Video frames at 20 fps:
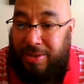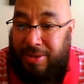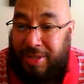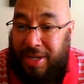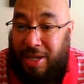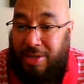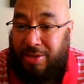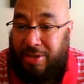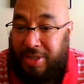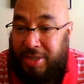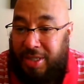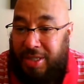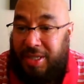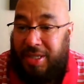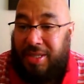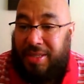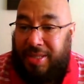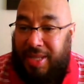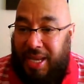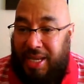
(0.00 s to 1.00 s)
Sounds
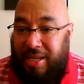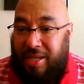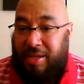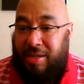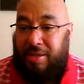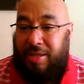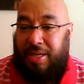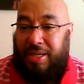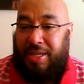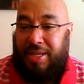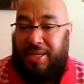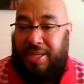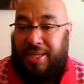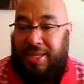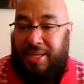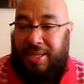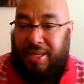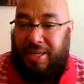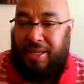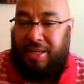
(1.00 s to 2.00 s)
good. Thank you.
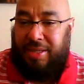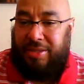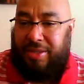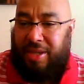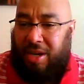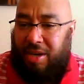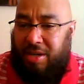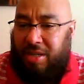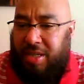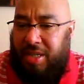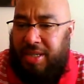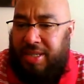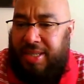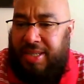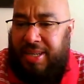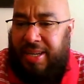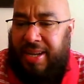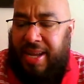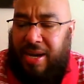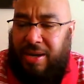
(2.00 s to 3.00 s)
Sound good
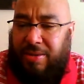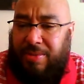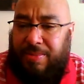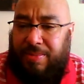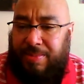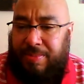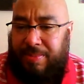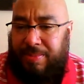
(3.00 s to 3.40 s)
in and out.